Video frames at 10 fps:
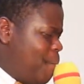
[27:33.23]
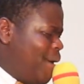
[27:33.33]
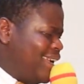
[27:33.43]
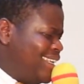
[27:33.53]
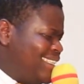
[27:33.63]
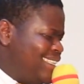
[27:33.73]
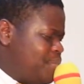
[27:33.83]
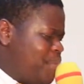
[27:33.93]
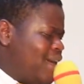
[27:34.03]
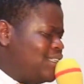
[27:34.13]
but it
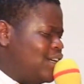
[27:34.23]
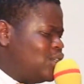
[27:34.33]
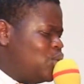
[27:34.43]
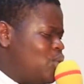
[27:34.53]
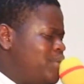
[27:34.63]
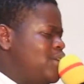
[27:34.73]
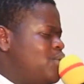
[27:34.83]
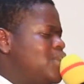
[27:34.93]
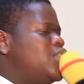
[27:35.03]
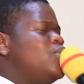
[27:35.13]
is better to be
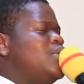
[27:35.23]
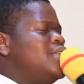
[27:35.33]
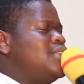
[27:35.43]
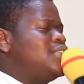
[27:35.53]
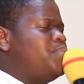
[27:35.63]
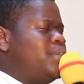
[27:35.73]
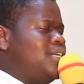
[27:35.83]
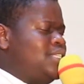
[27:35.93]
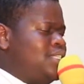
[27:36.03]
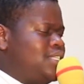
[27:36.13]
with you in these
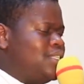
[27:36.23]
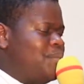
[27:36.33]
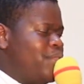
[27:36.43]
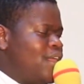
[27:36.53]
prisons